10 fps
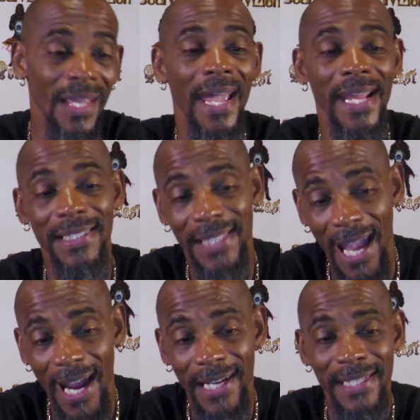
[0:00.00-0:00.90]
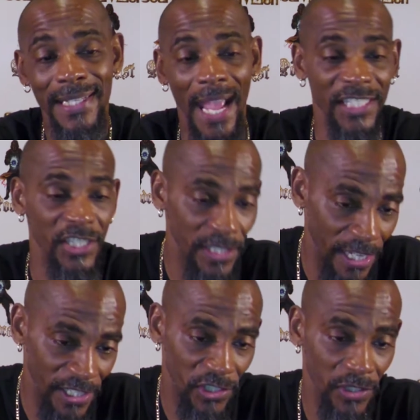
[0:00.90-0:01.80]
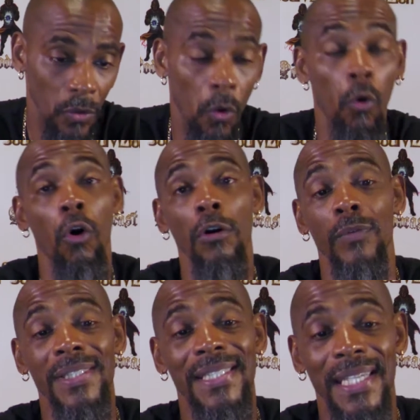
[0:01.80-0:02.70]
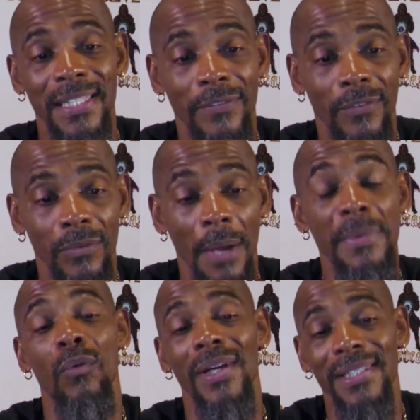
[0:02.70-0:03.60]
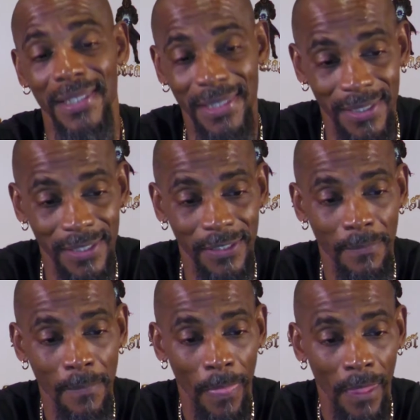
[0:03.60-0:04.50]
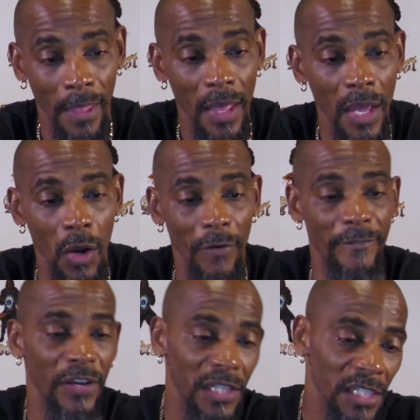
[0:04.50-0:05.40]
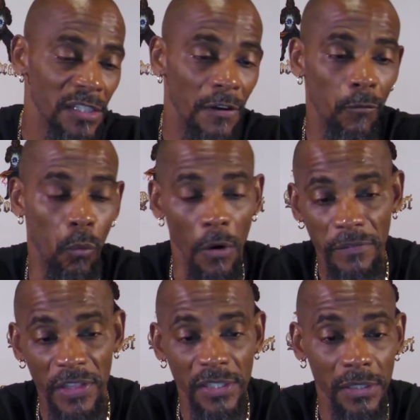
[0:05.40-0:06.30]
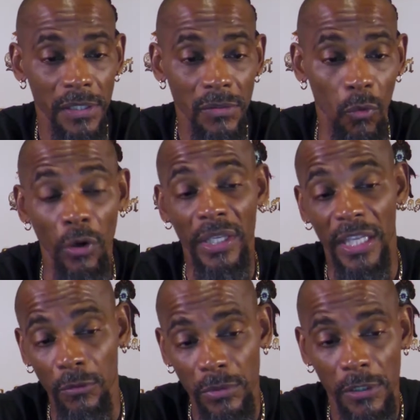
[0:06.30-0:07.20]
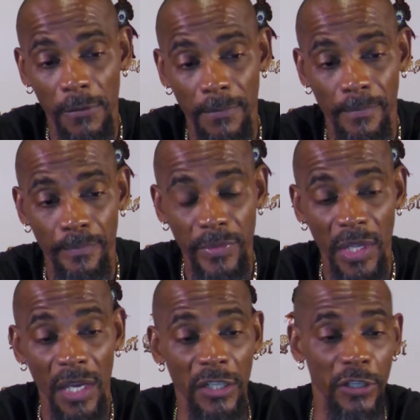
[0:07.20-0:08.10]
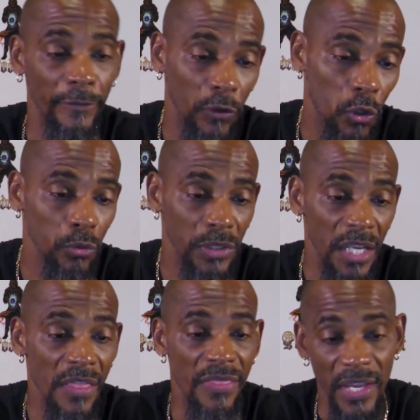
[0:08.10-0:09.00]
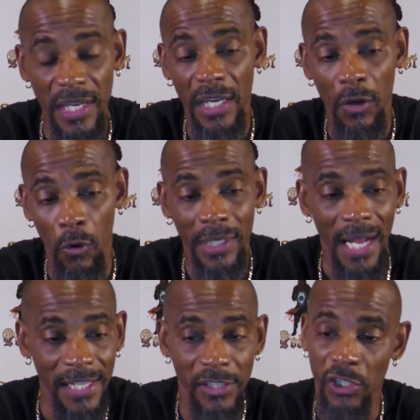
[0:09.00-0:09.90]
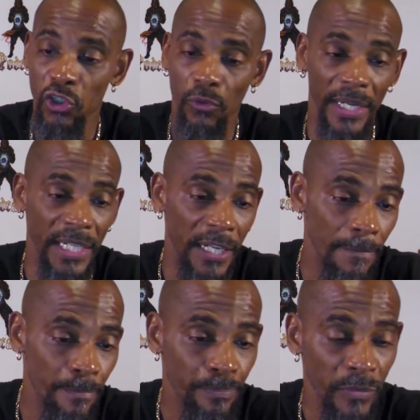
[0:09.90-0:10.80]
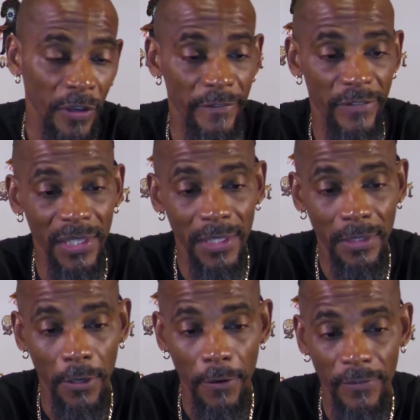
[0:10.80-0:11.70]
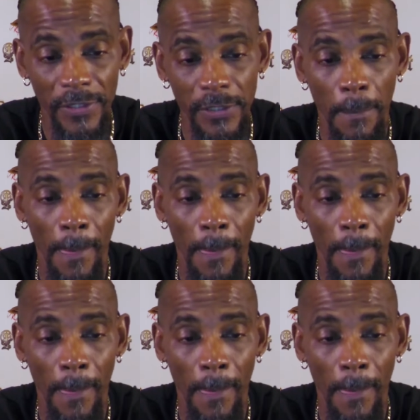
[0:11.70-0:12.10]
anxiety, agitation, or restlessness, feelings of worthlessness or guilt, difficulty thinking or concentrating, feeling nervous,